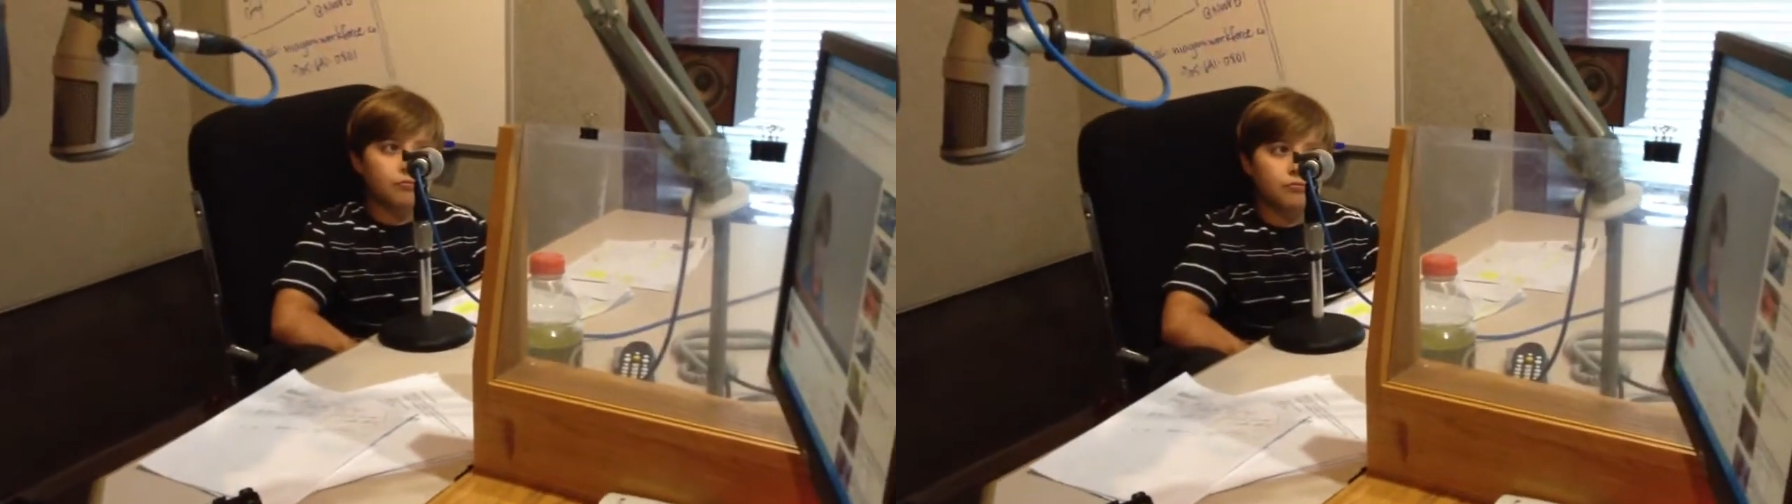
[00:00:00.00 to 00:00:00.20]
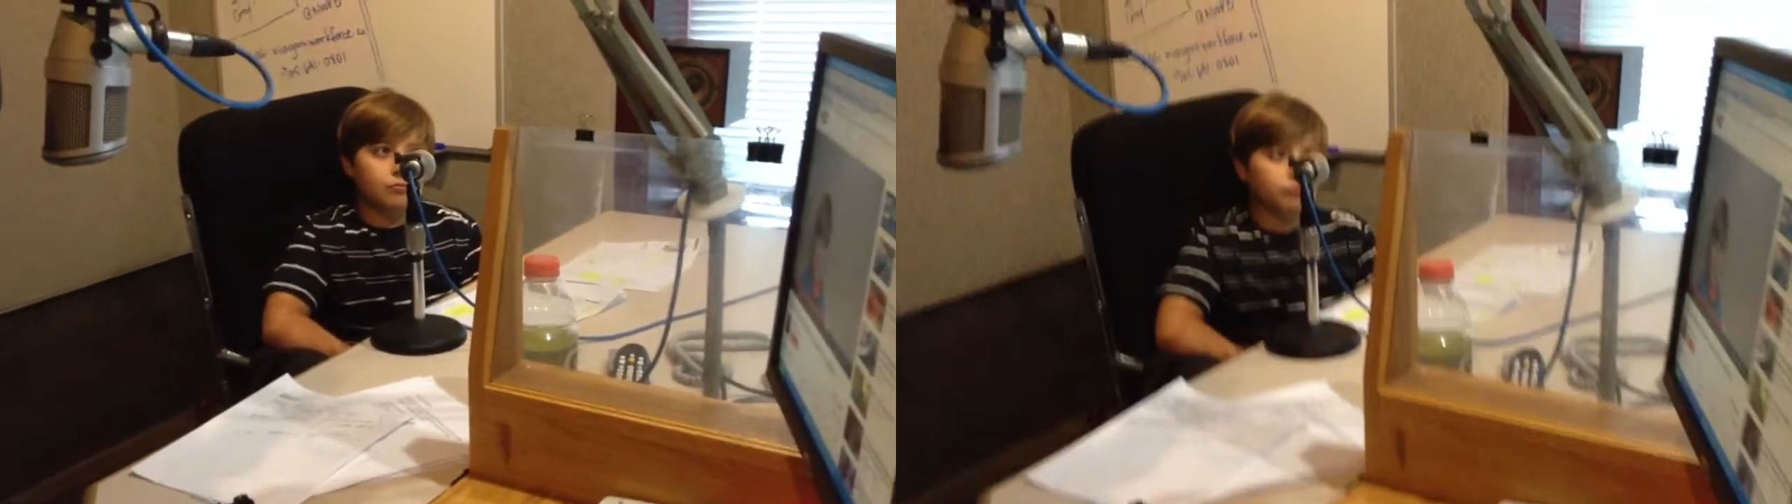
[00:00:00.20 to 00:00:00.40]

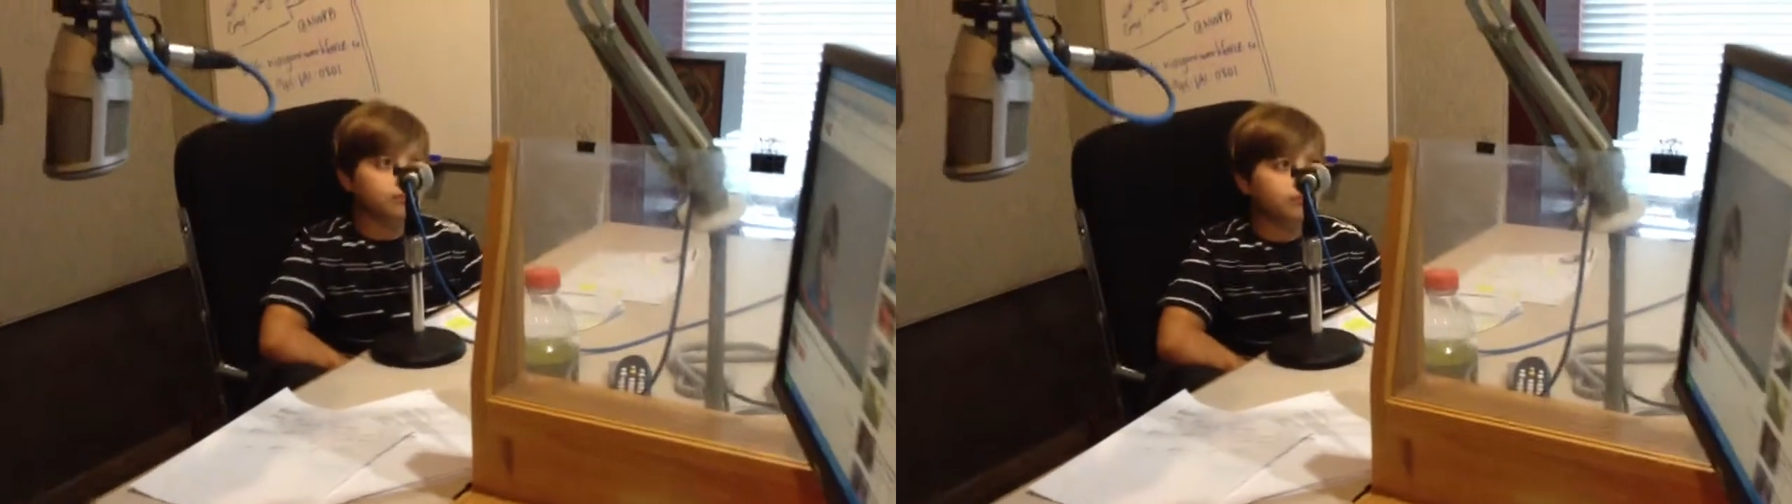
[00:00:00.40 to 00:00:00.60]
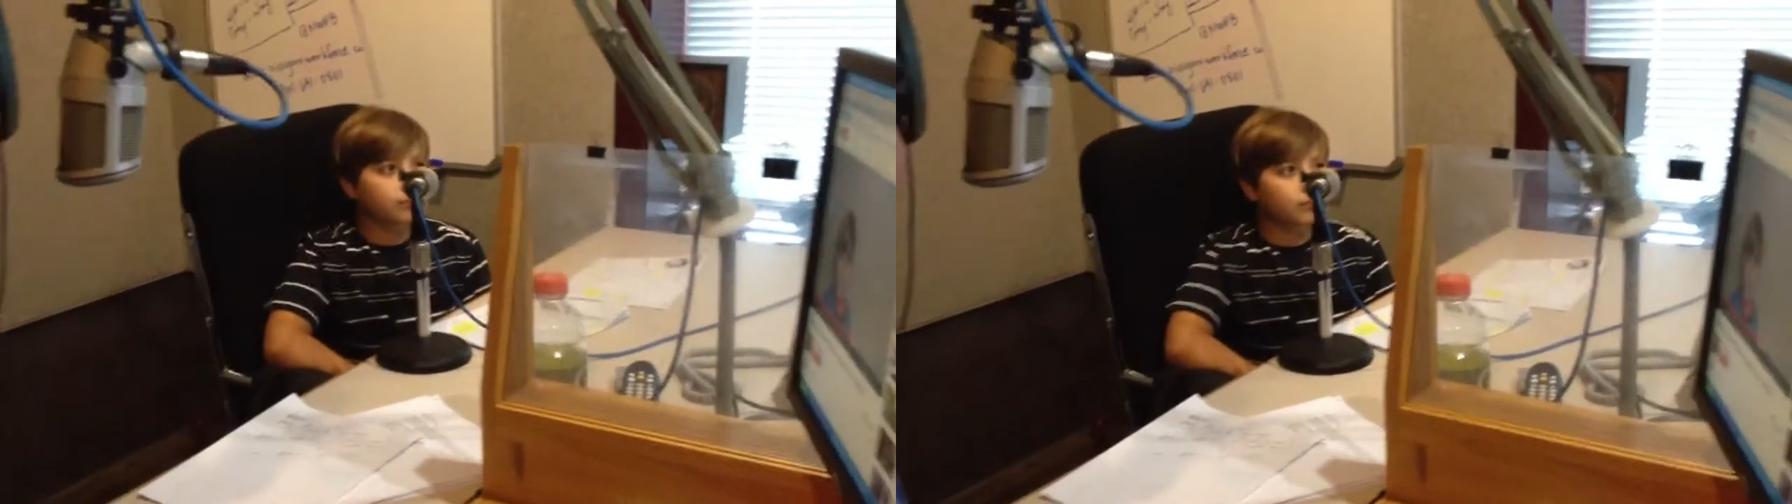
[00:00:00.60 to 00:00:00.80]
kid at
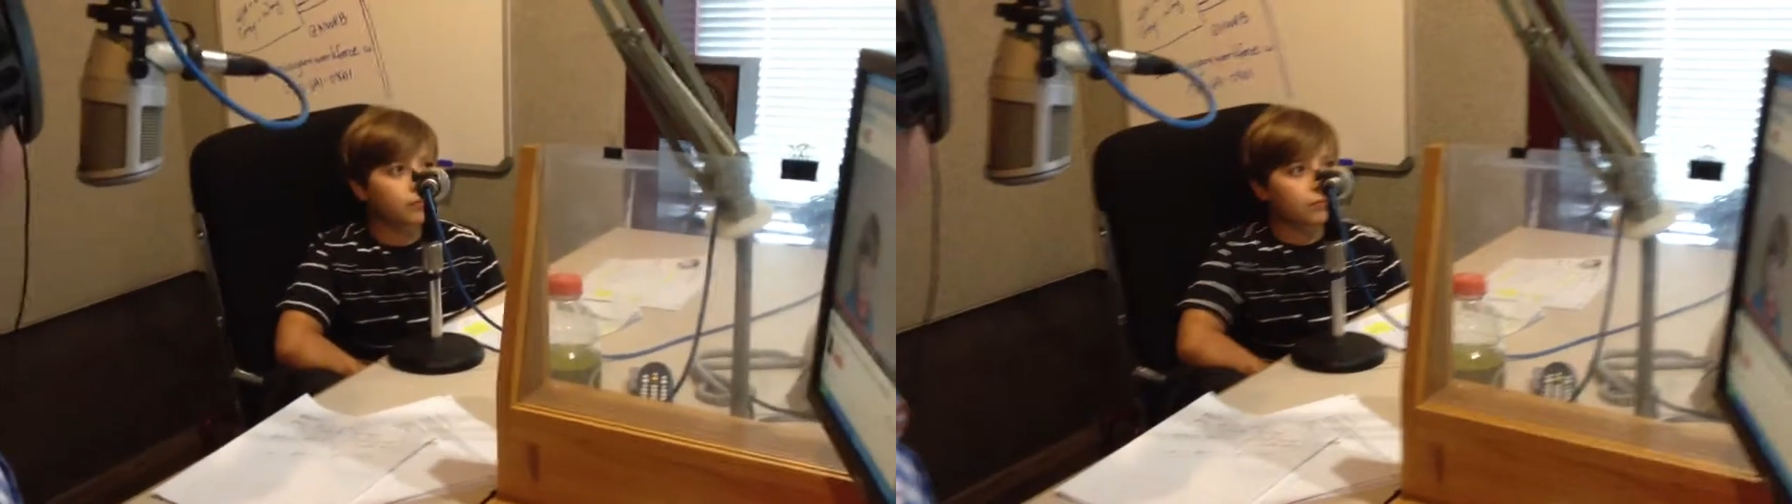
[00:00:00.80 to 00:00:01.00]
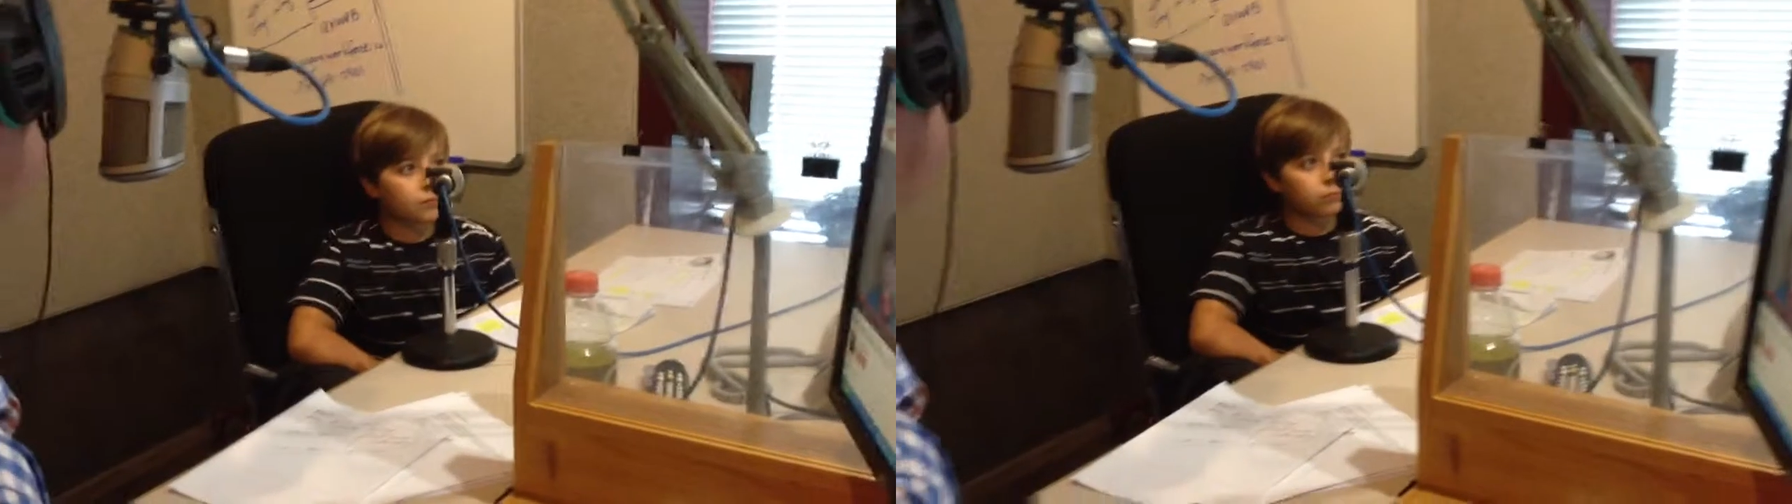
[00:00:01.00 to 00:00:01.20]
school?
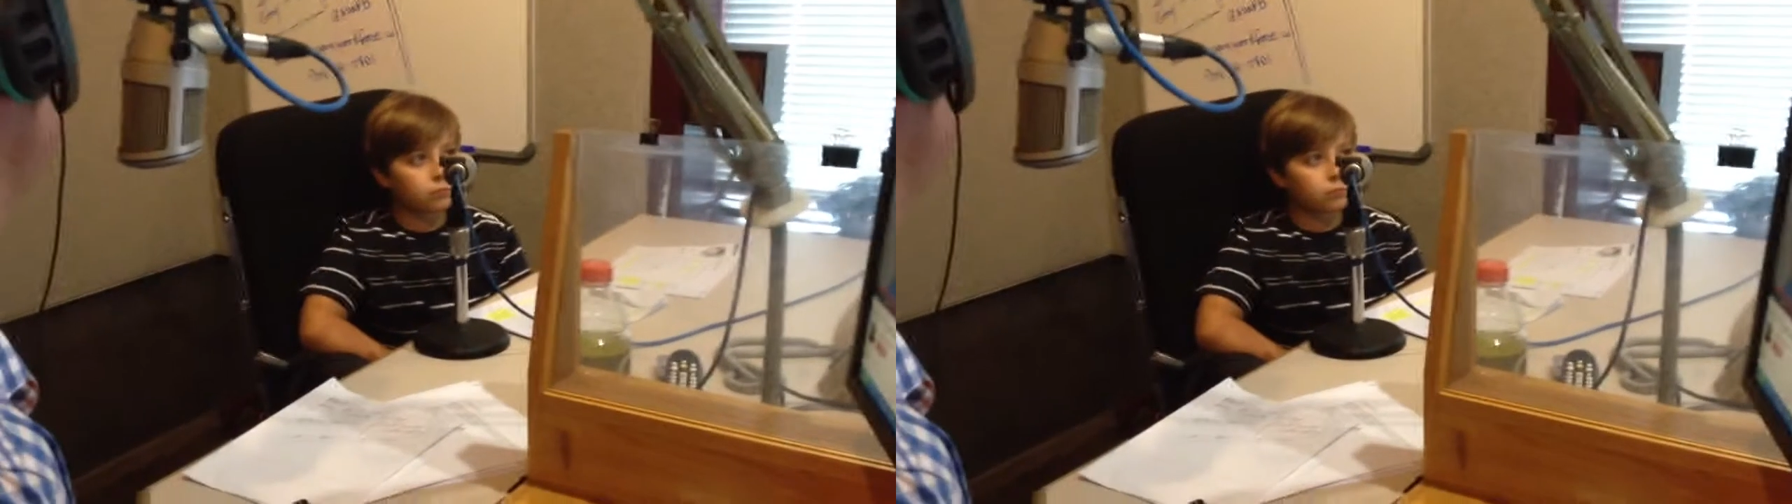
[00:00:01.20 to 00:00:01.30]
What